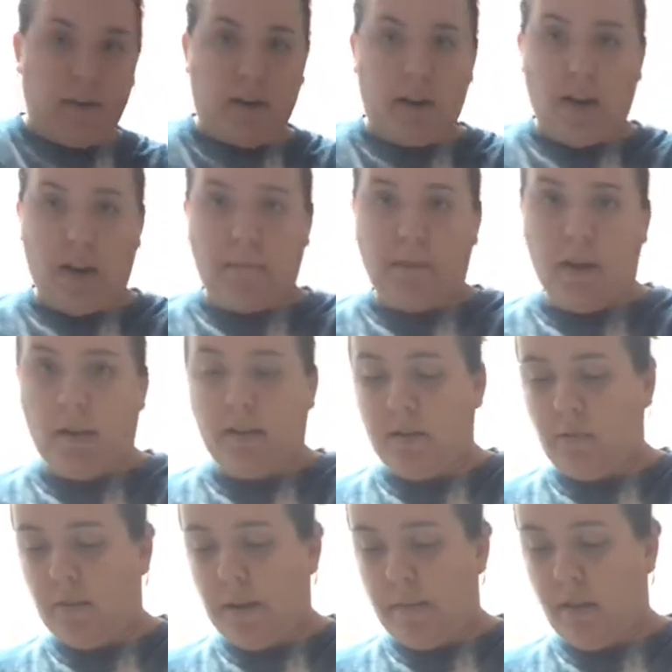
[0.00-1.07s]
and I'm not going
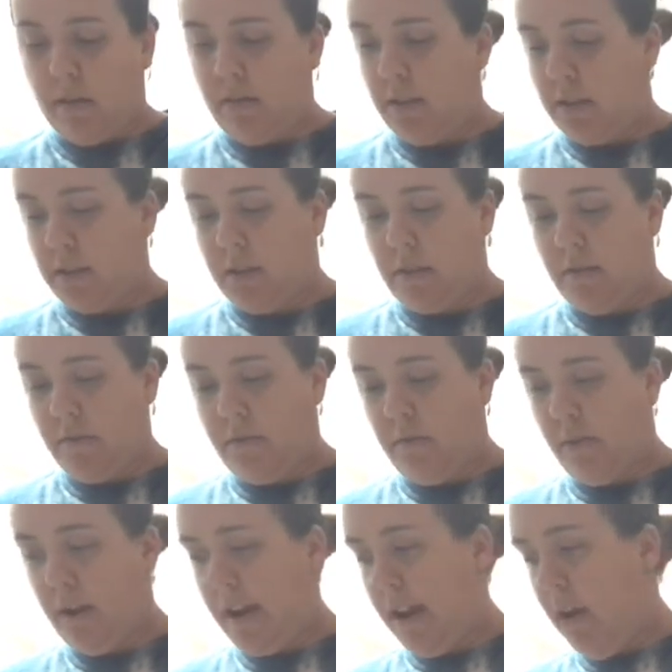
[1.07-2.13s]
to worry about this
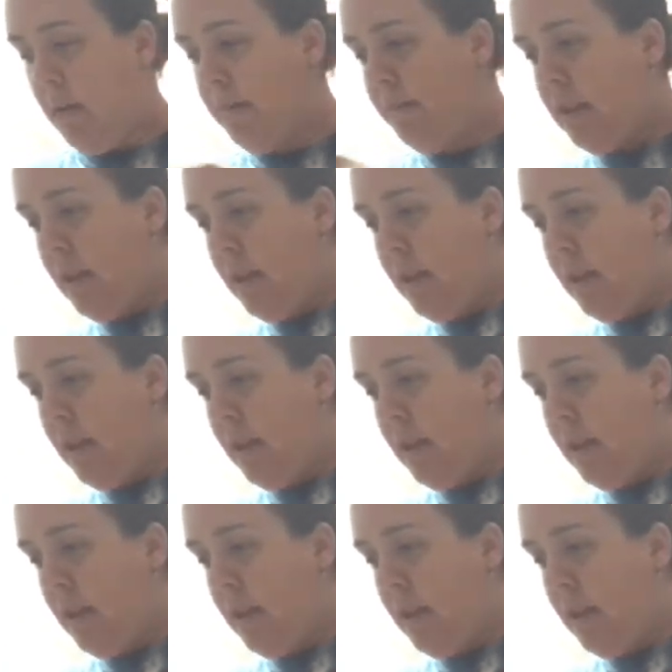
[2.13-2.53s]
right now.